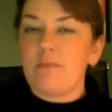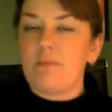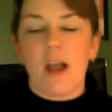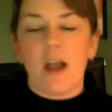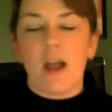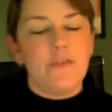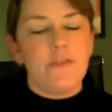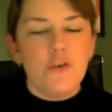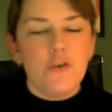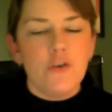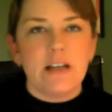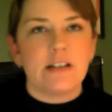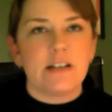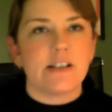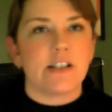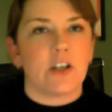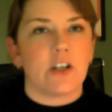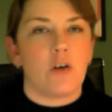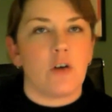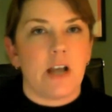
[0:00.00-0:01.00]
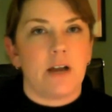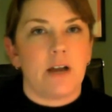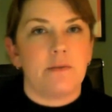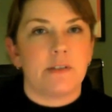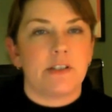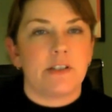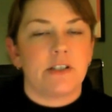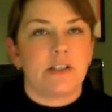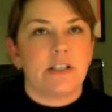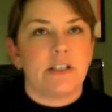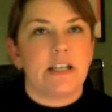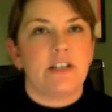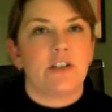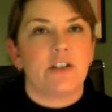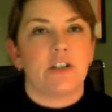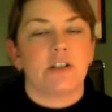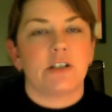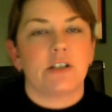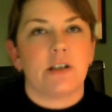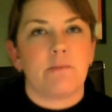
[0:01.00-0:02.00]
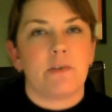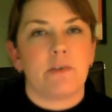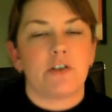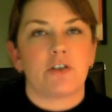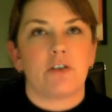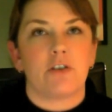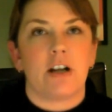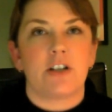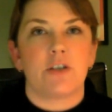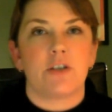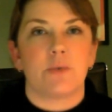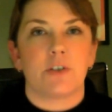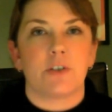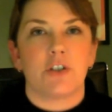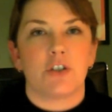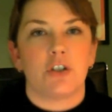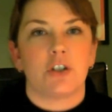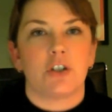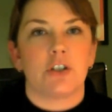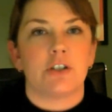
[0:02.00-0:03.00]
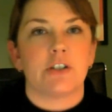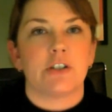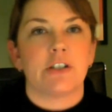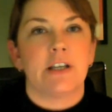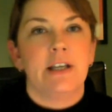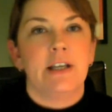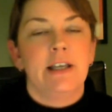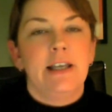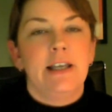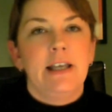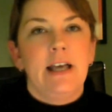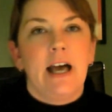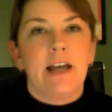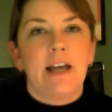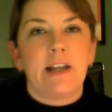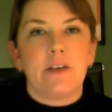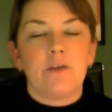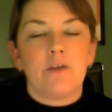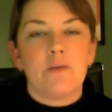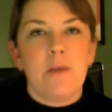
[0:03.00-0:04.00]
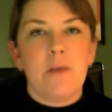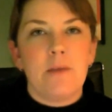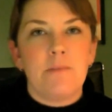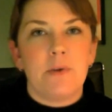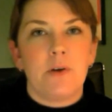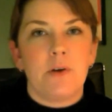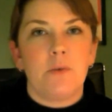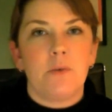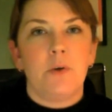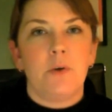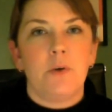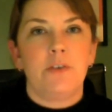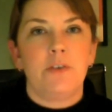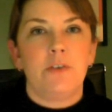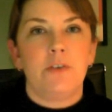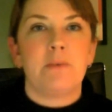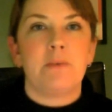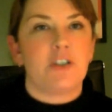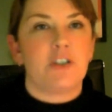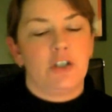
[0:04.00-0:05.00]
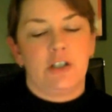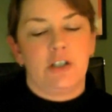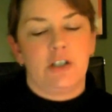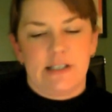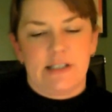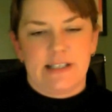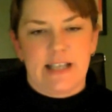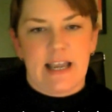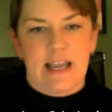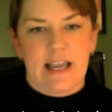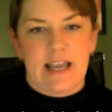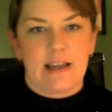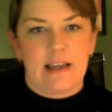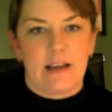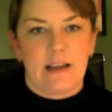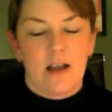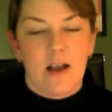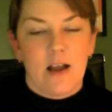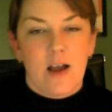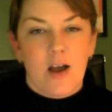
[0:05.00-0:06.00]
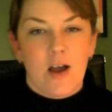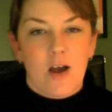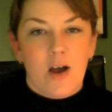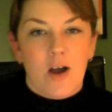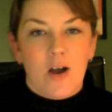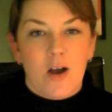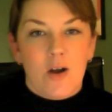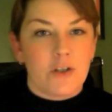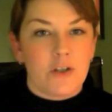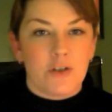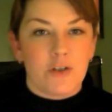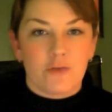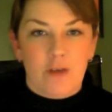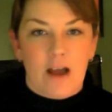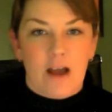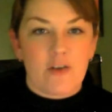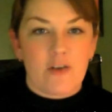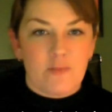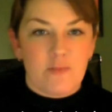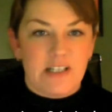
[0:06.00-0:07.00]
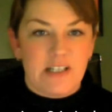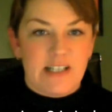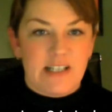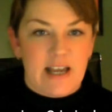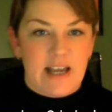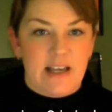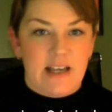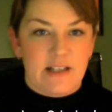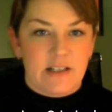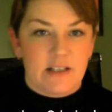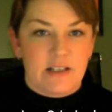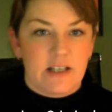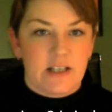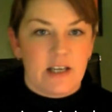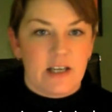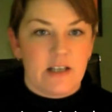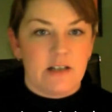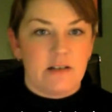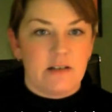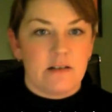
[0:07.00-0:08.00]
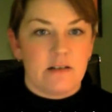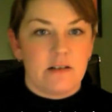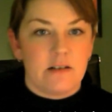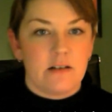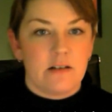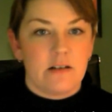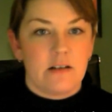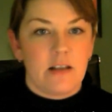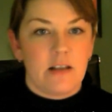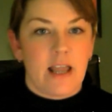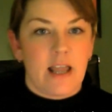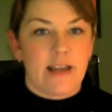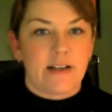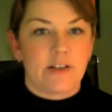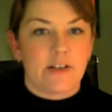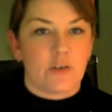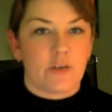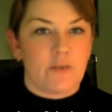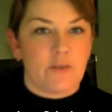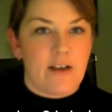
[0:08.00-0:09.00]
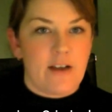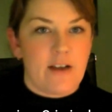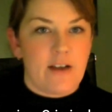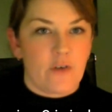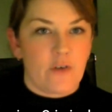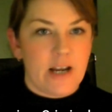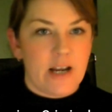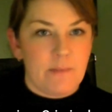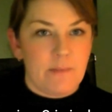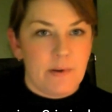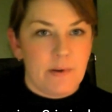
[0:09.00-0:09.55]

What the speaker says: few years ago, I was teaching some undergraduate students, and I remember one of my students saying, "You'd rather be dead than like survive rape."